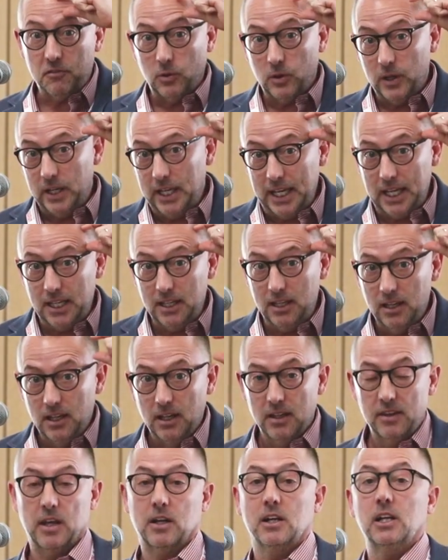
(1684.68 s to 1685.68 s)
our forehead
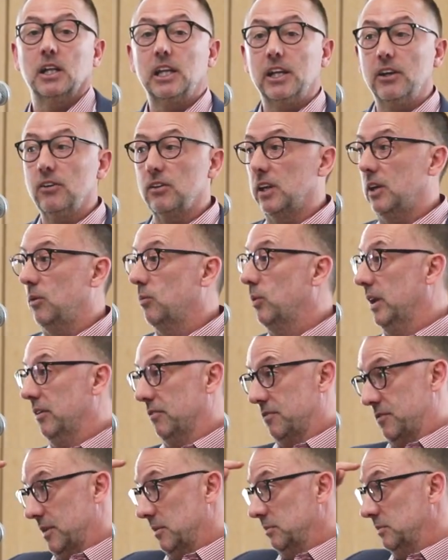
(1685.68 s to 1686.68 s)
that clearly
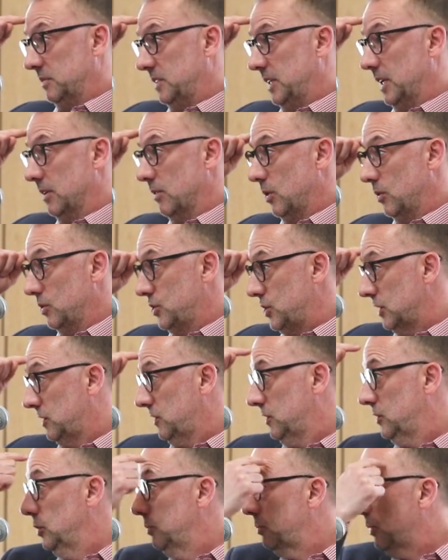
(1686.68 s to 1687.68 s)
went from zero
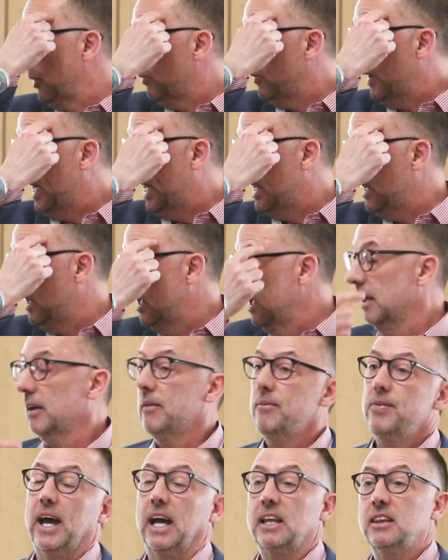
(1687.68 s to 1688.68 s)
to super red,
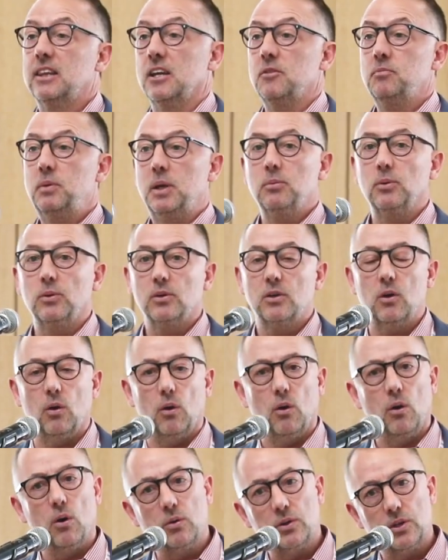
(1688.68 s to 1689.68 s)
I think people
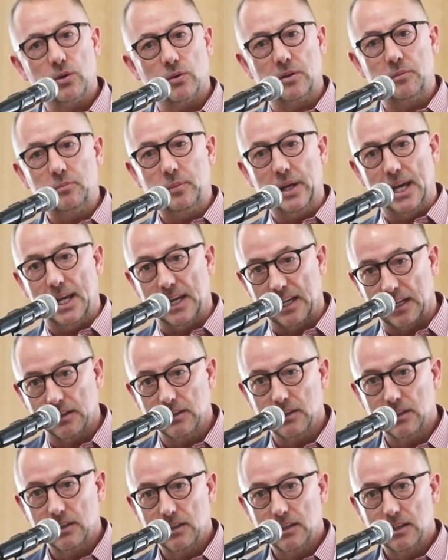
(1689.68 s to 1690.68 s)
would go, Oh, you're in
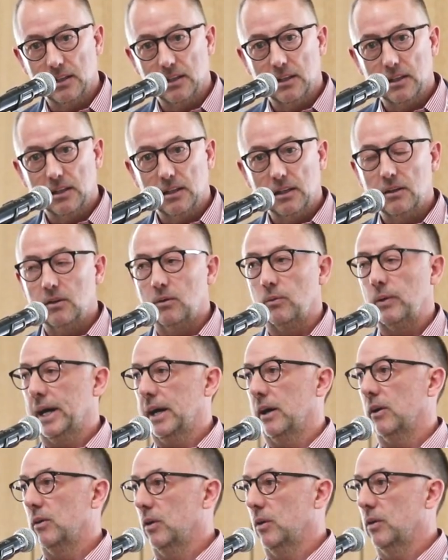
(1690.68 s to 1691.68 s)
pain.
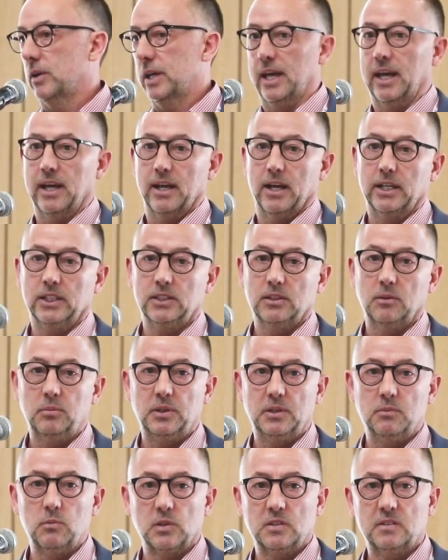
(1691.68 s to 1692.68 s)
Wow, okay, I
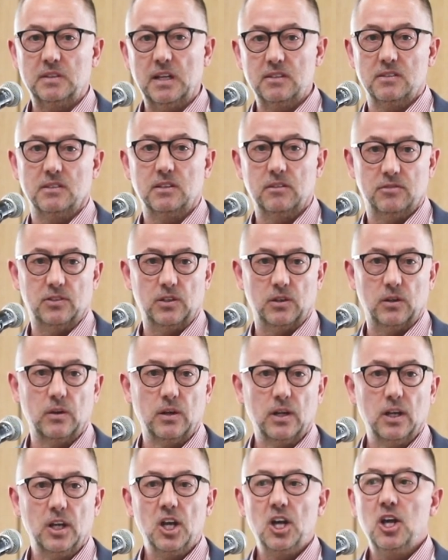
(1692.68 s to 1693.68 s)
should be more sensitive to
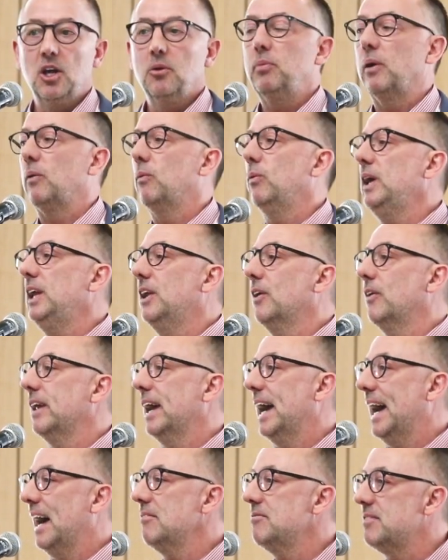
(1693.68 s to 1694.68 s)
you. But we
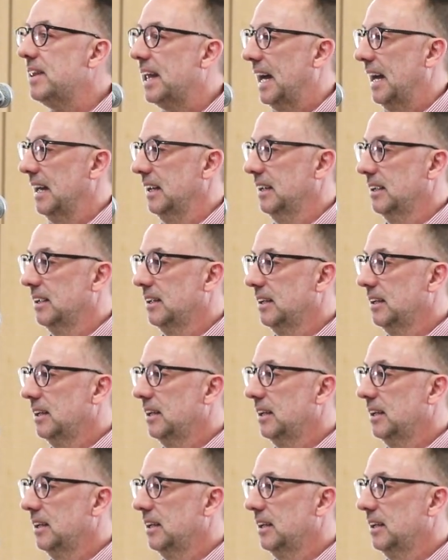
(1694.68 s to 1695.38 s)
don't have that.